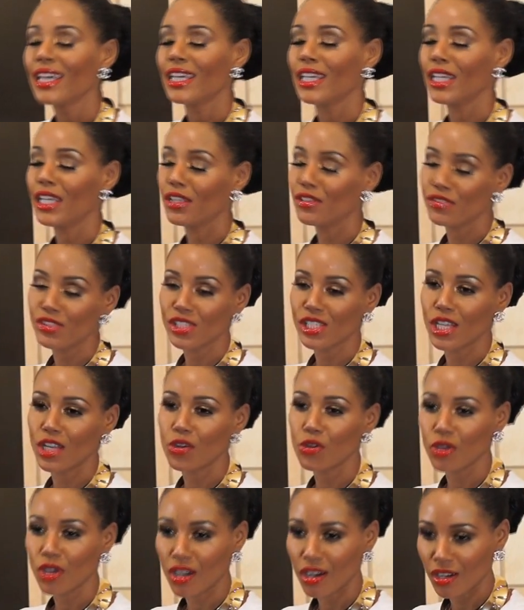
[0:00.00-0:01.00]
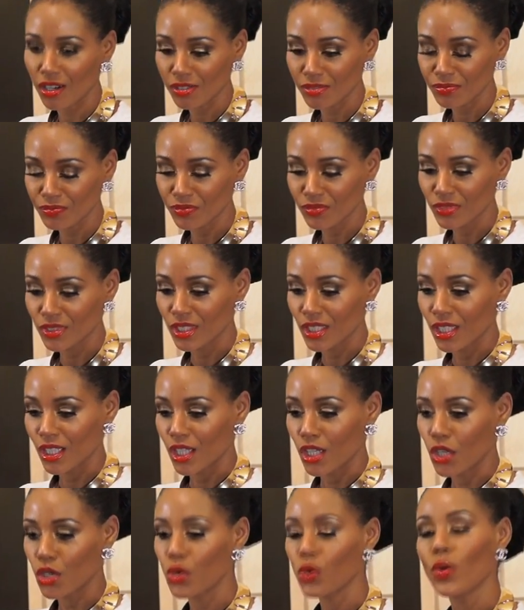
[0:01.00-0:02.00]
Yves Saint Laurent,
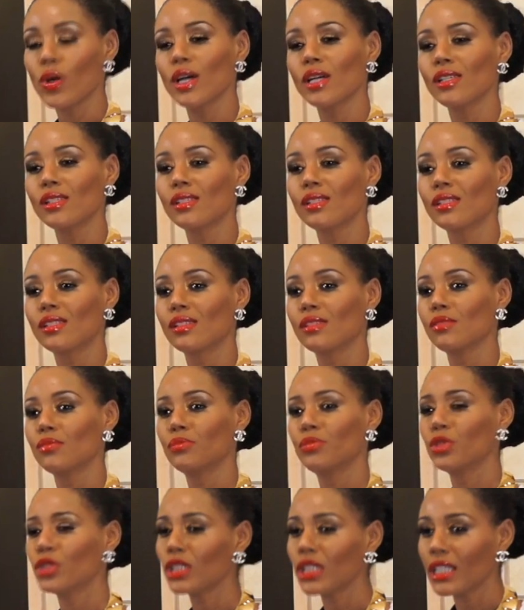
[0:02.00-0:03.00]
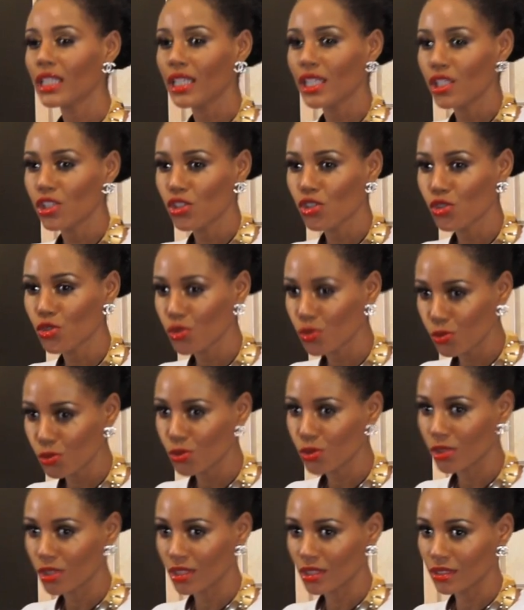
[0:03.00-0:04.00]
who was bullied in
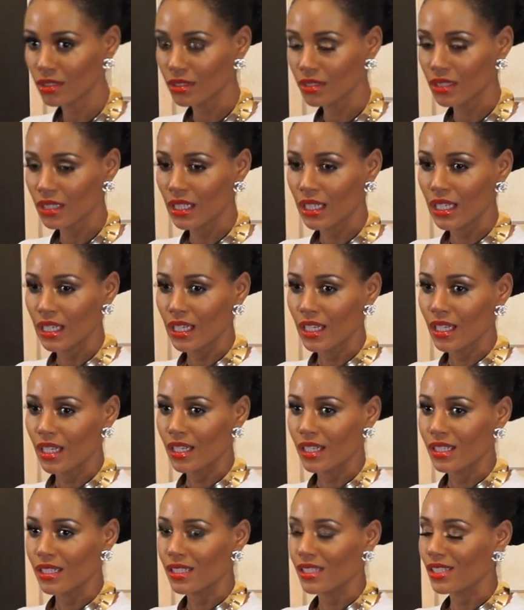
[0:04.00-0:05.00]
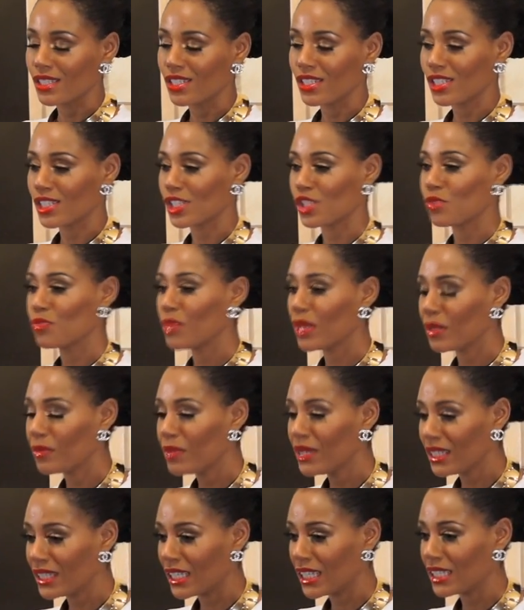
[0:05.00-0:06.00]
school, just made
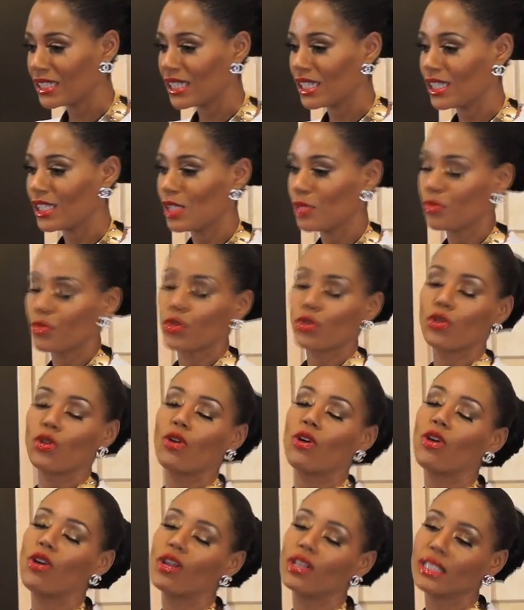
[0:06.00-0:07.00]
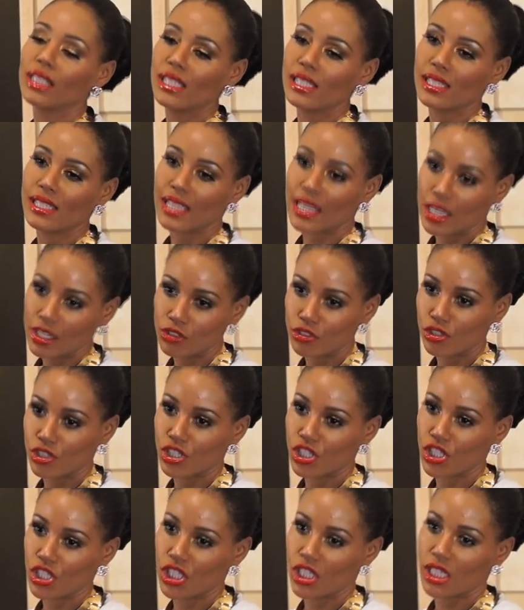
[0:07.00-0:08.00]
me think that he put all his
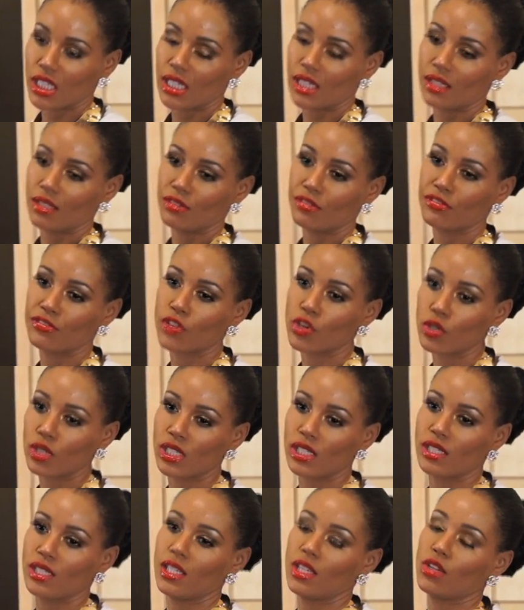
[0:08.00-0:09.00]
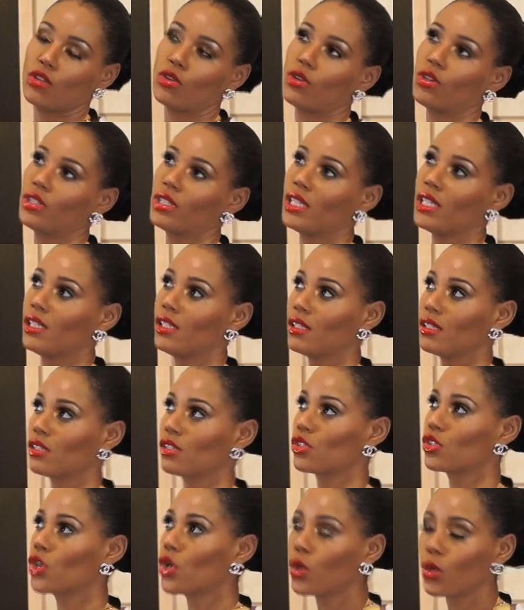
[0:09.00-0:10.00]
energy and focusing on
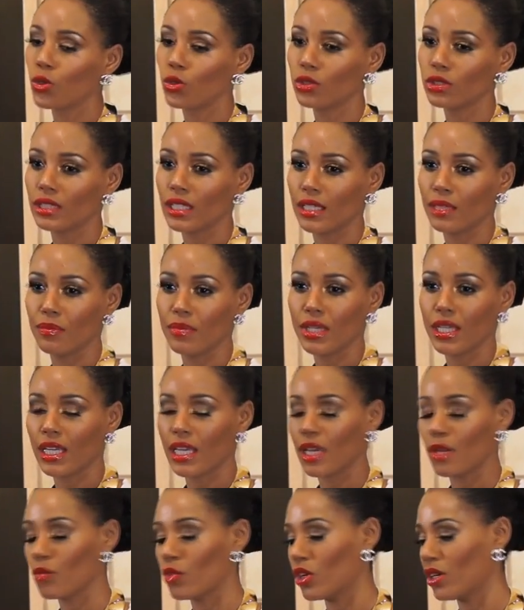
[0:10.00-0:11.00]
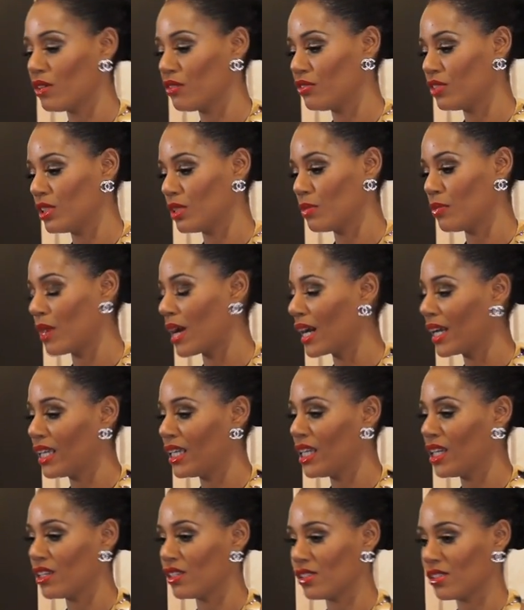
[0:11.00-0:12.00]
his goal and became one of the
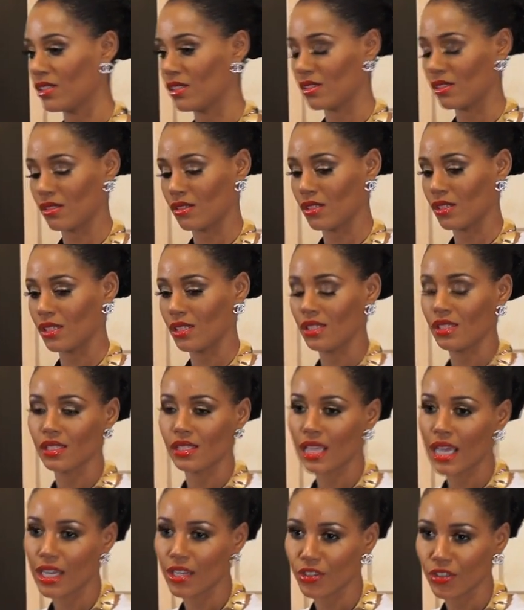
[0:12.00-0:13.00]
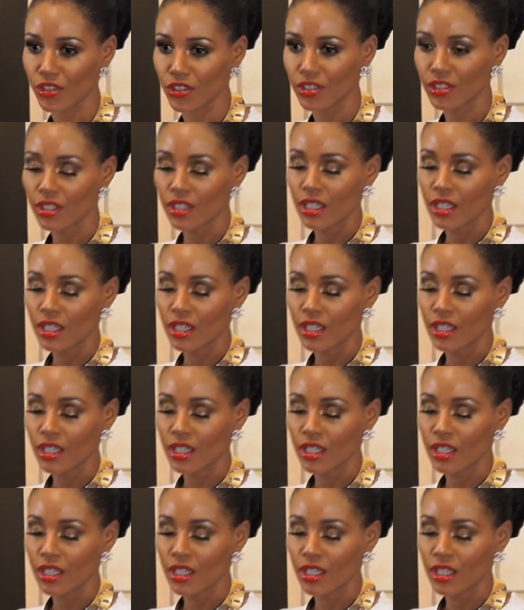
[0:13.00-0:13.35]
pioneers designer.